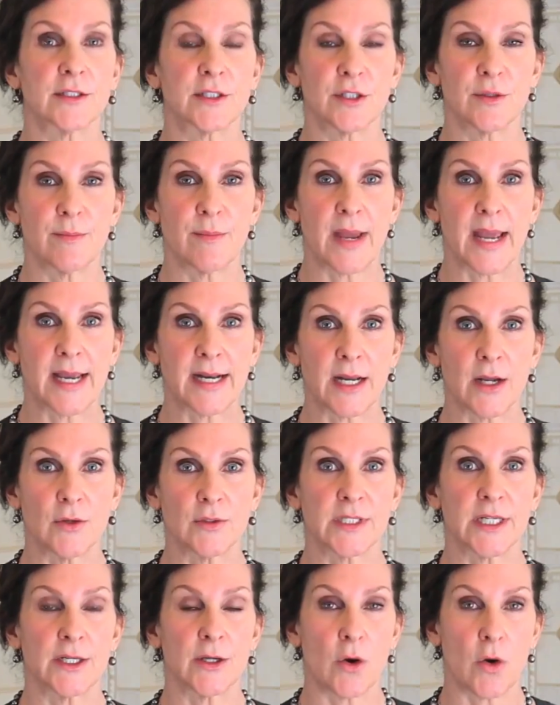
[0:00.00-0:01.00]
the
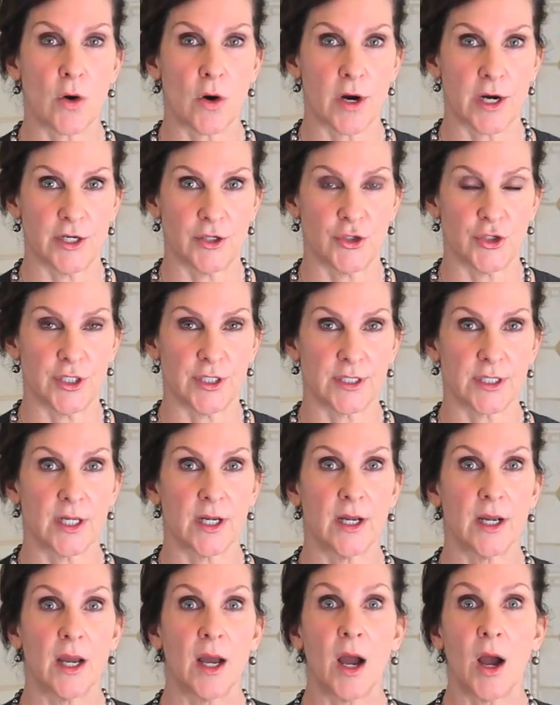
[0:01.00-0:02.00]
tomatoes and oranges.
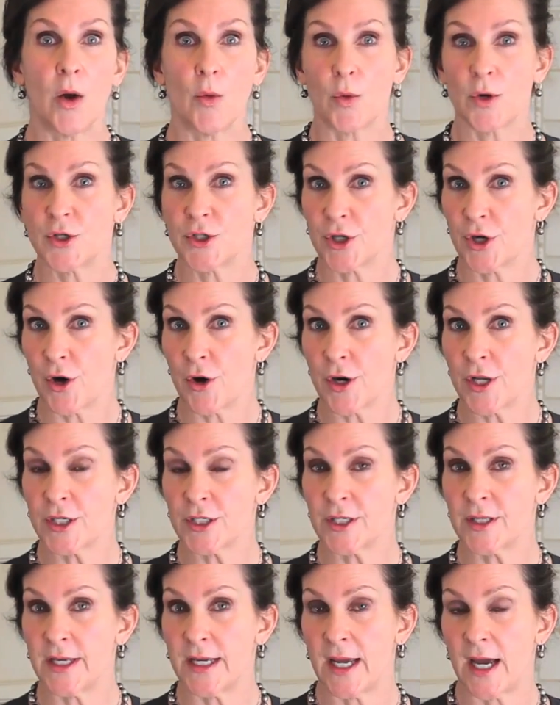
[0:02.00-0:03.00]
Return it
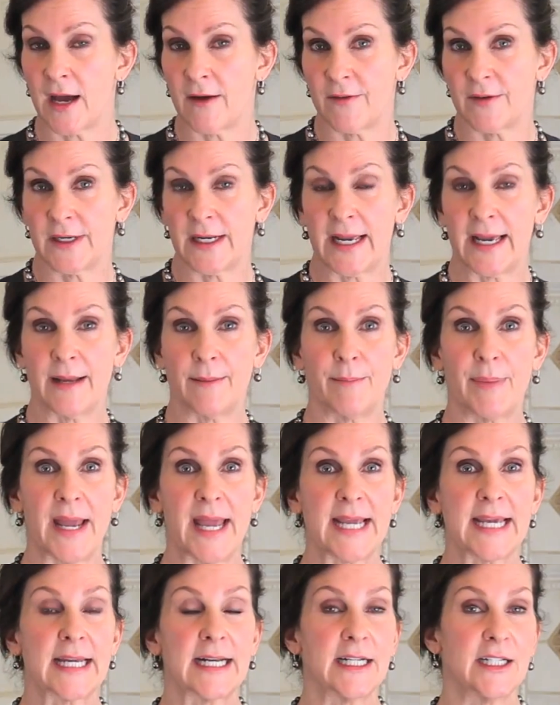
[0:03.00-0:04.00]
to the oven and
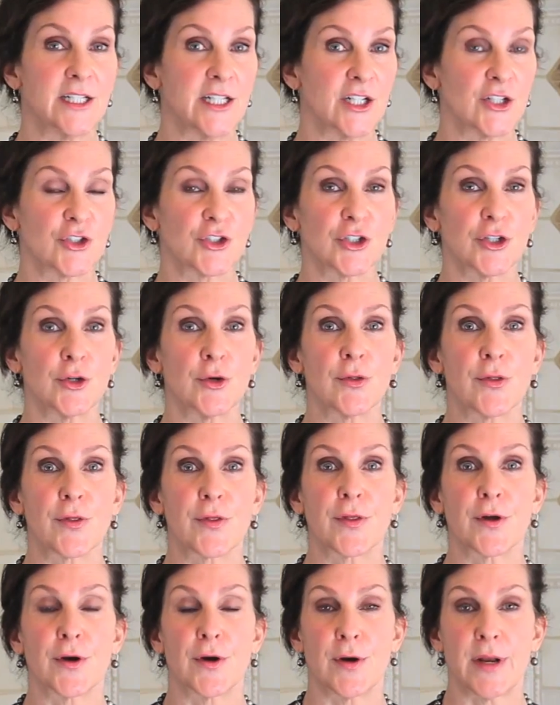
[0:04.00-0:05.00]
bake an additional
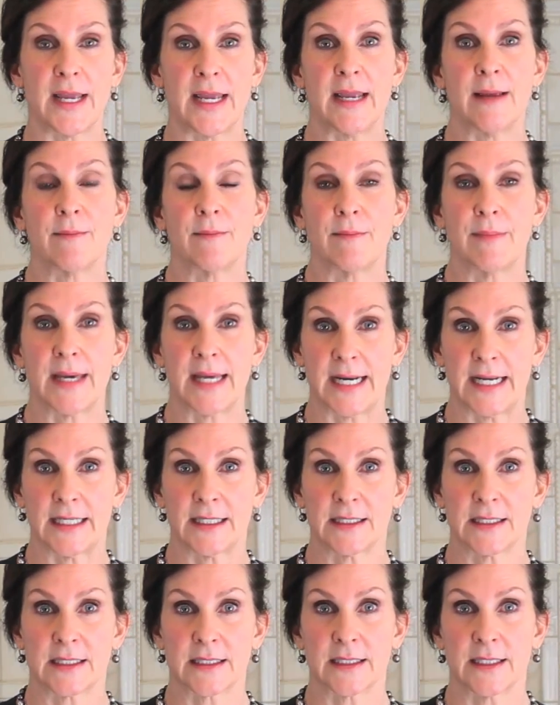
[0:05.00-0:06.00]
30
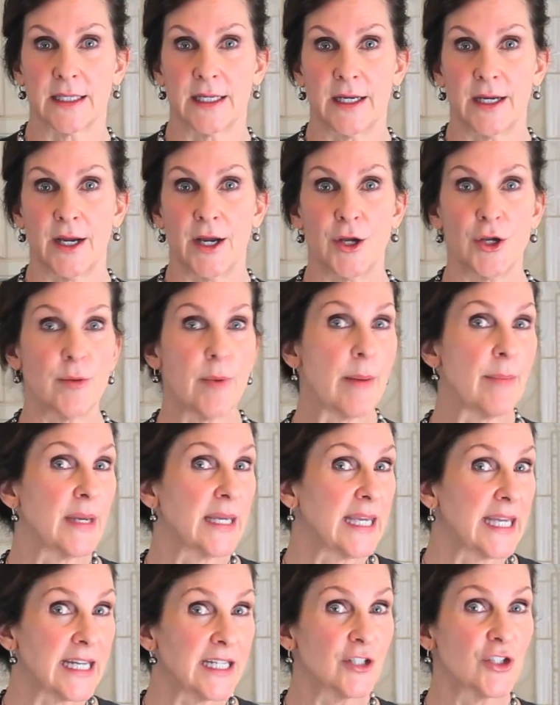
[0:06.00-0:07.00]
minutes. You may
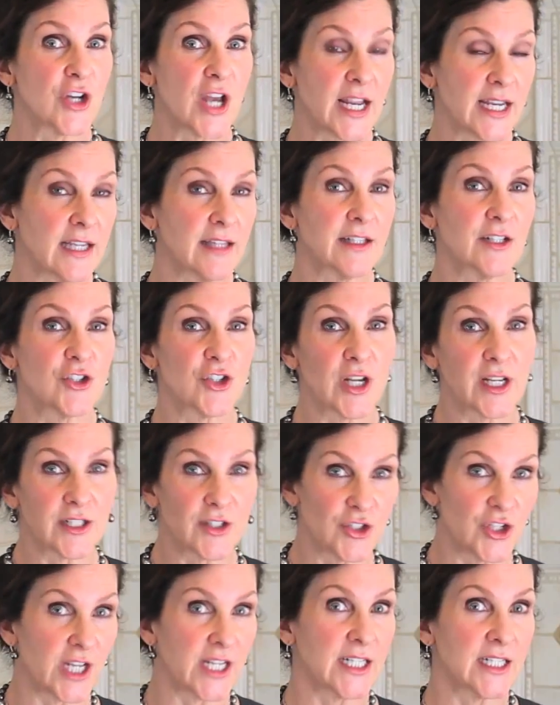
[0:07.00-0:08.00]
begin checking the
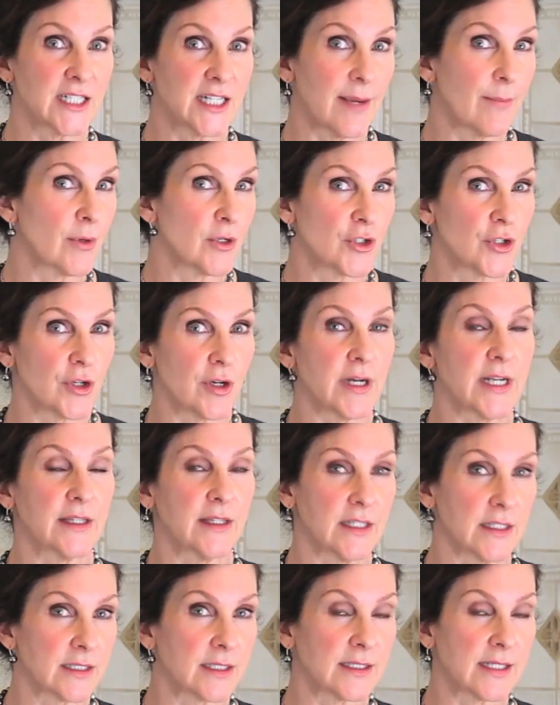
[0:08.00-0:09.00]
chicken temperature at
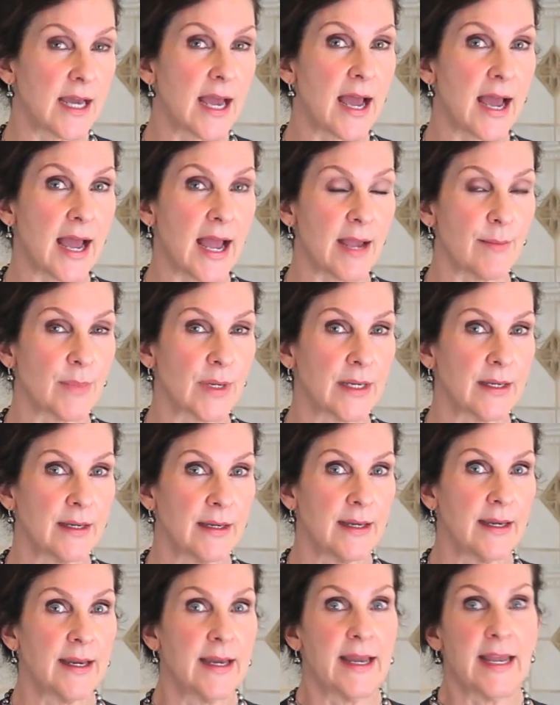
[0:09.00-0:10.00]
this time.
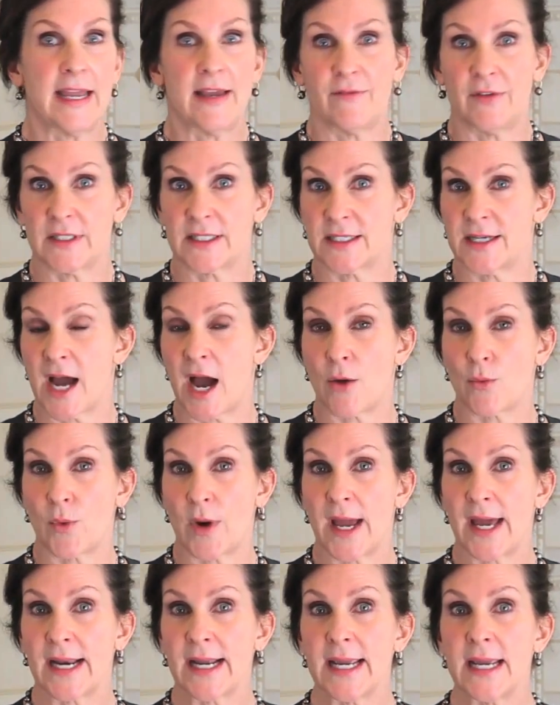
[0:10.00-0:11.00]
If it's not
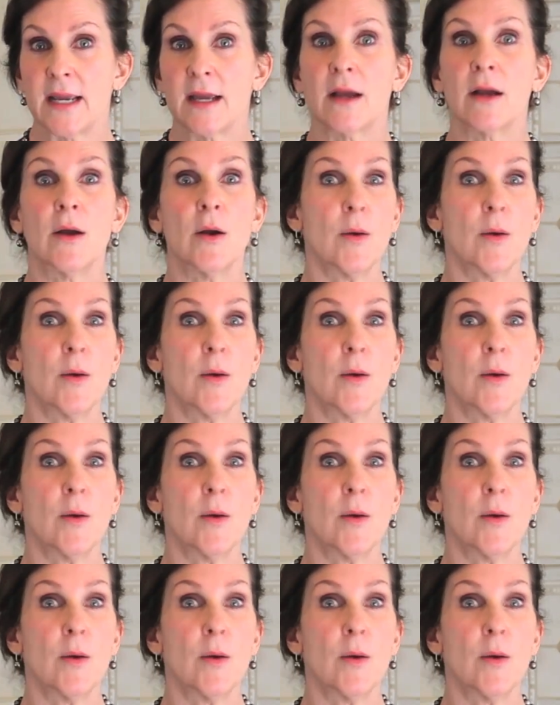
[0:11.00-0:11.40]
ready,